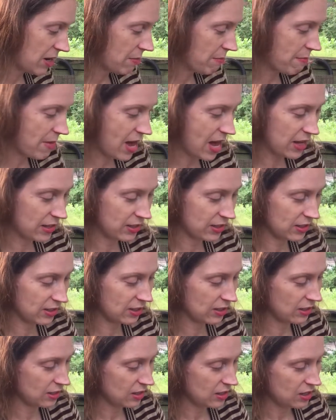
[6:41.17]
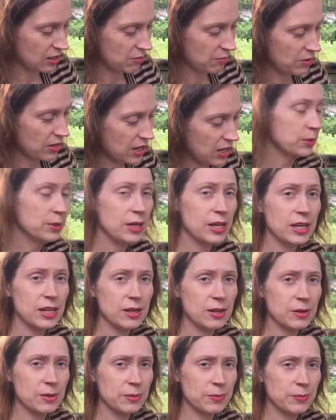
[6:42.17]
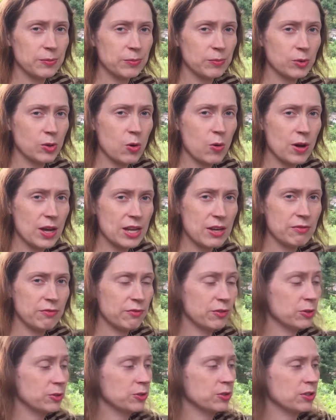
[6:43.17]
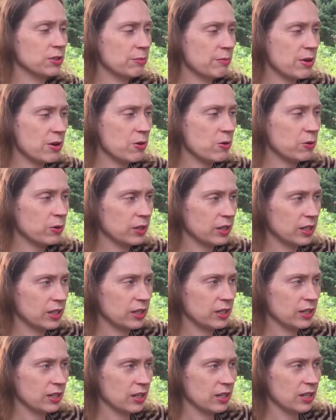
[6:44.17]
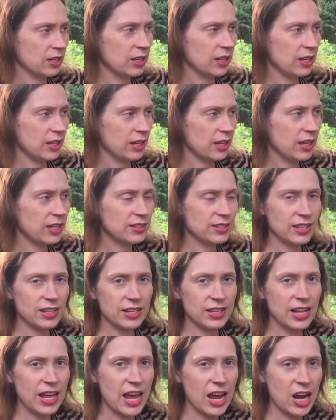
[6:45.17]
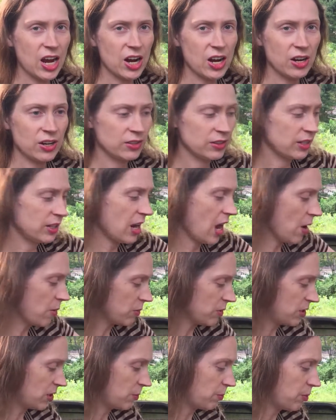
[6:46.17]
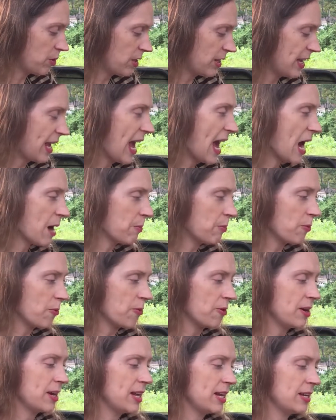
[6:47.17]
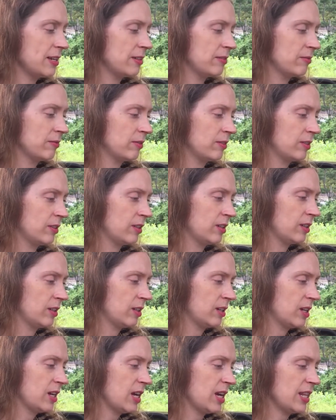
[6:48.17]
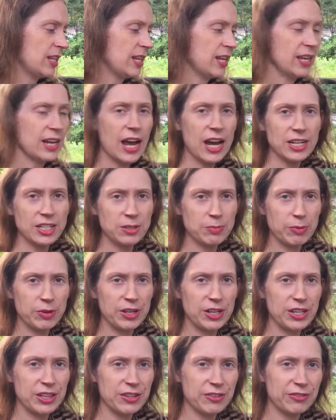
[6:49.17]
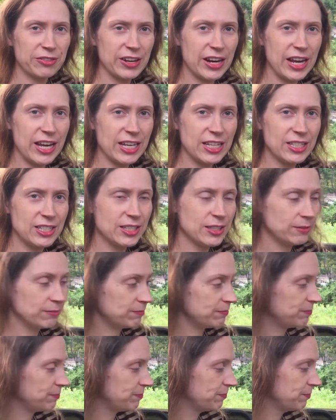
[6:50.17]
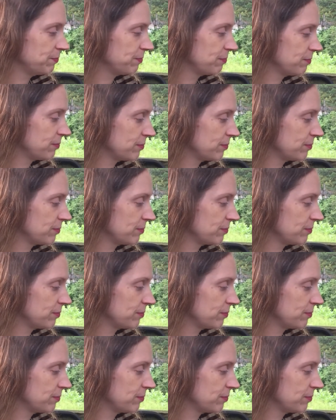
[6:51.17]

Kind of made a mess. After we go ahead and filter the milk, it's in there. Then I would just put the cap on. And then I just put it in the fridge.